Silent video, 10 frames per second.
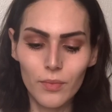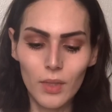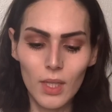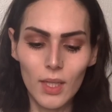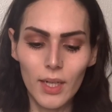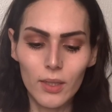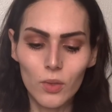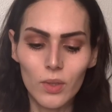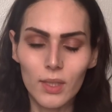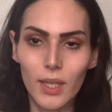And then as
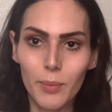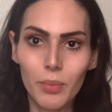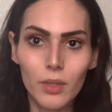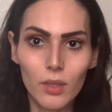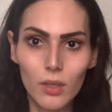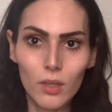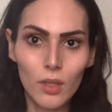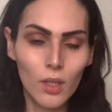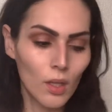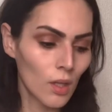soon as I put the
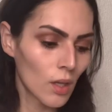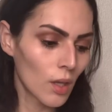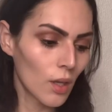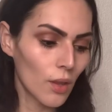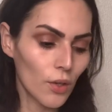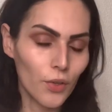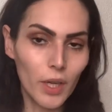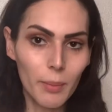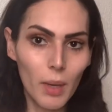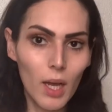
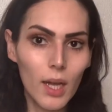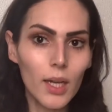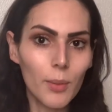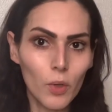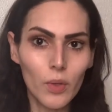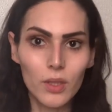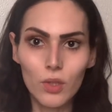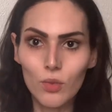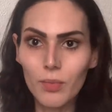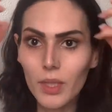cream on, I'm going to
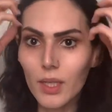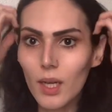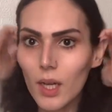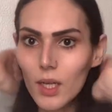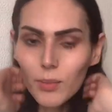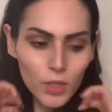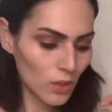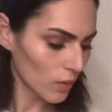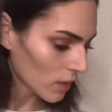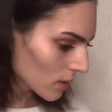put it on. I'm just
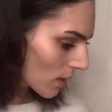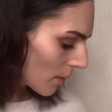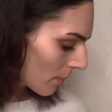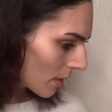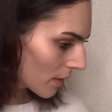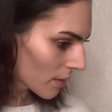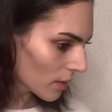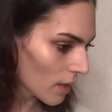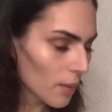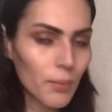going to tie my hair
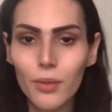up.